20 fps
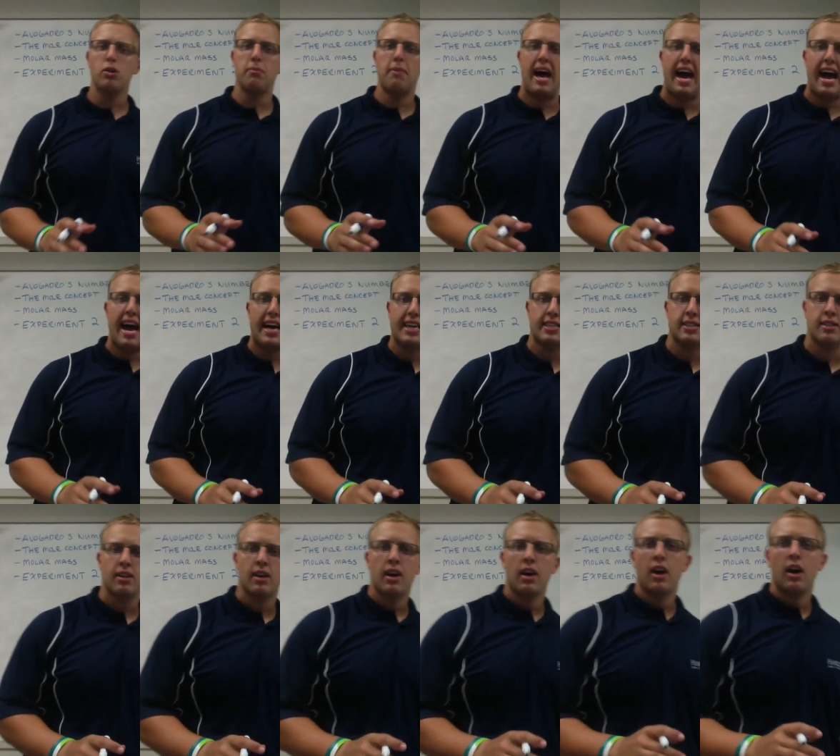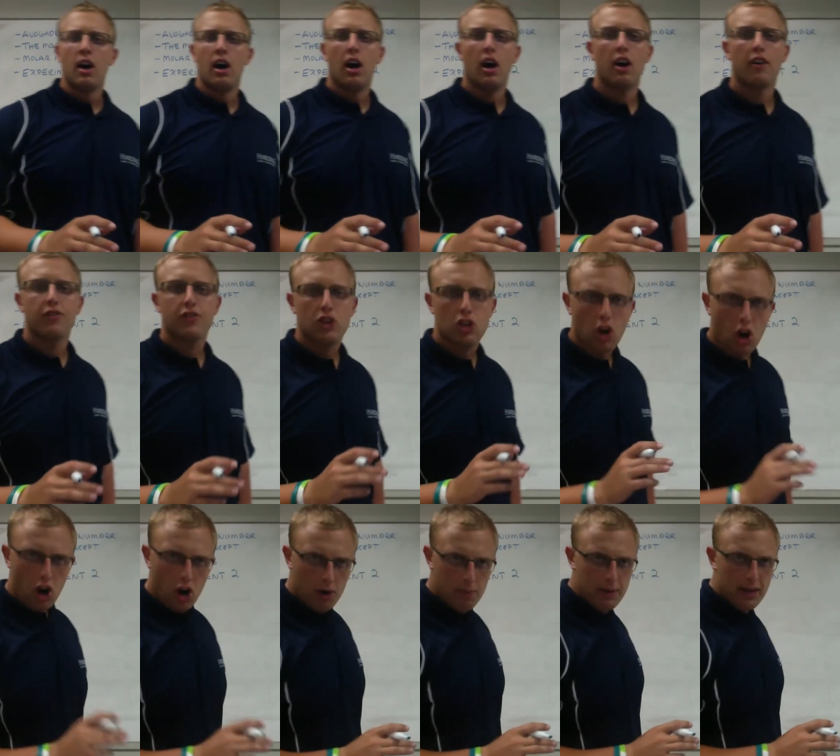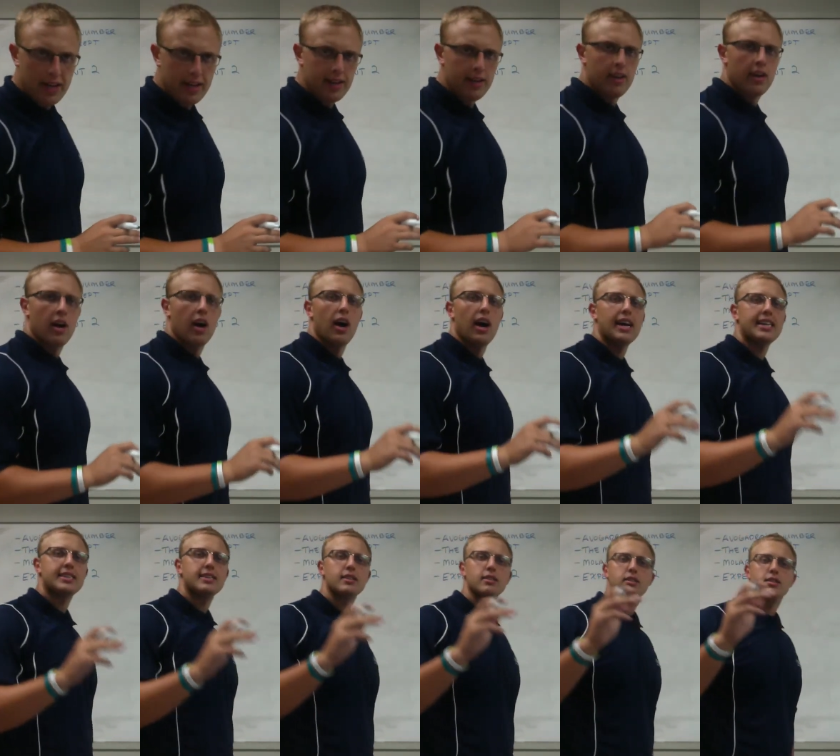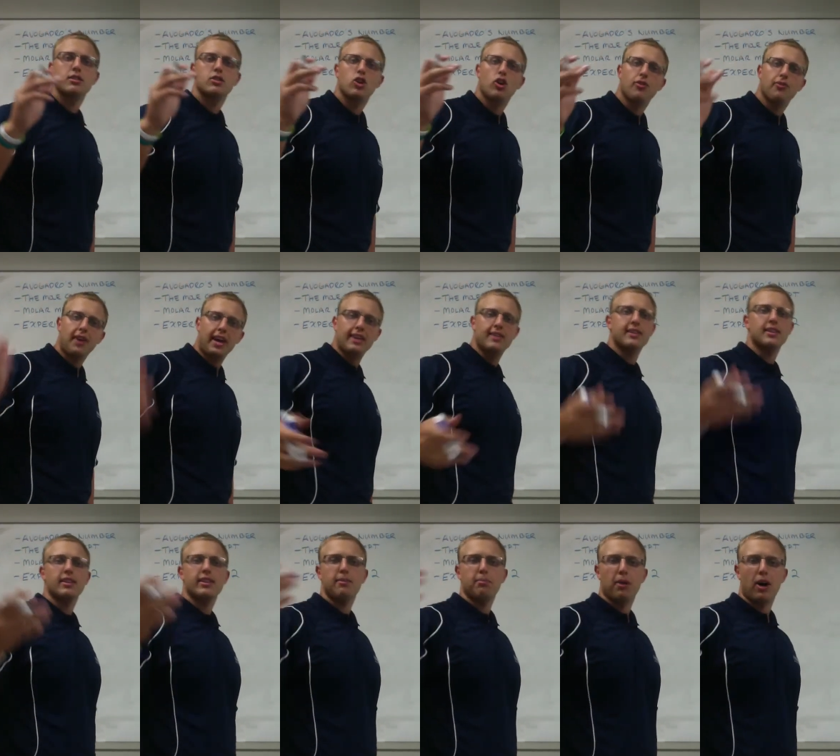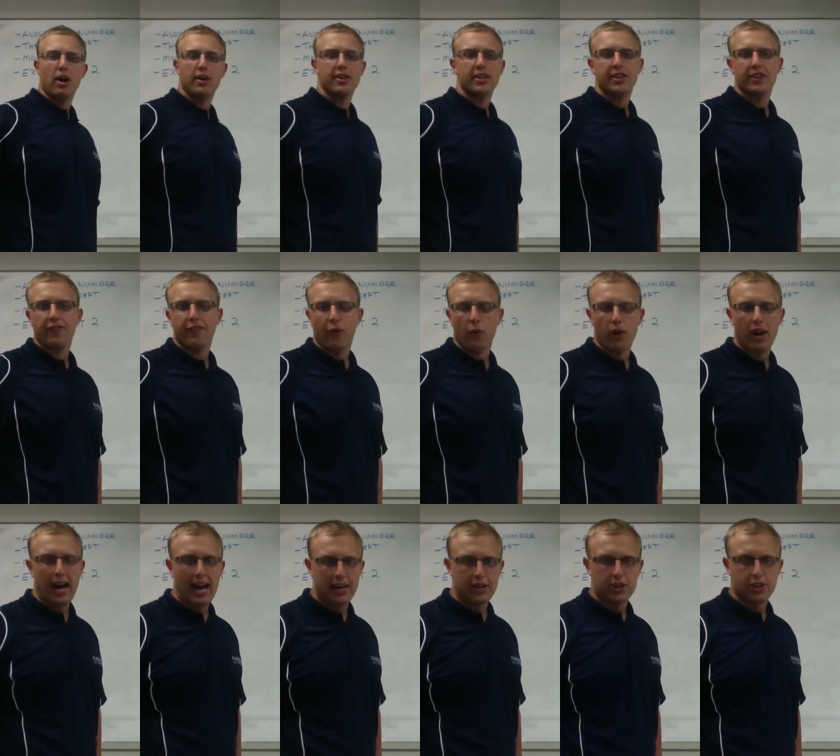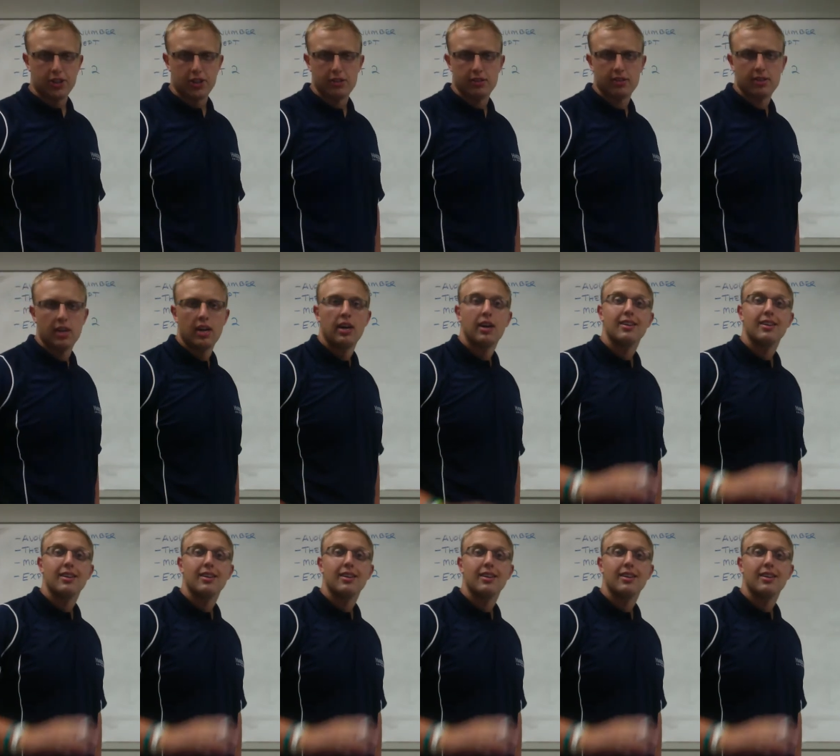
mass of carbon covalently bonded to 4 hydrogens.